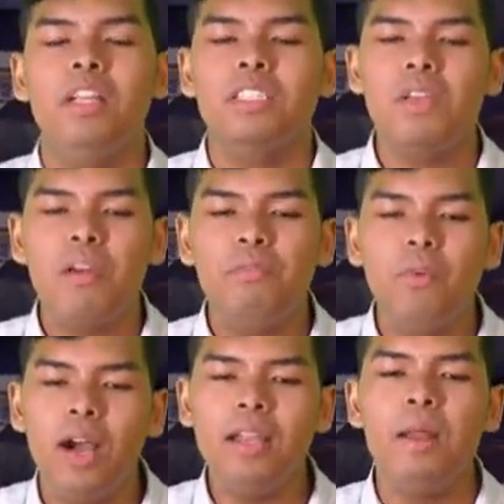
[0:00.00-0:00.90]
So, you have
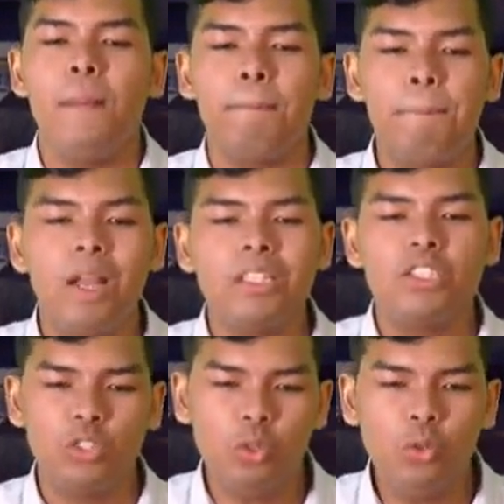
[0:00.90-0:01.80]
one
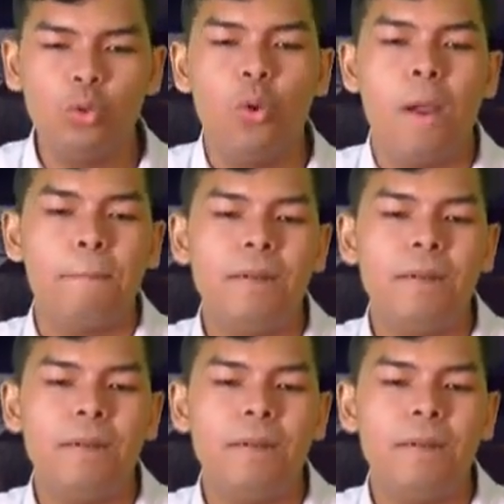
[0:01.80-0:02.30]
plus two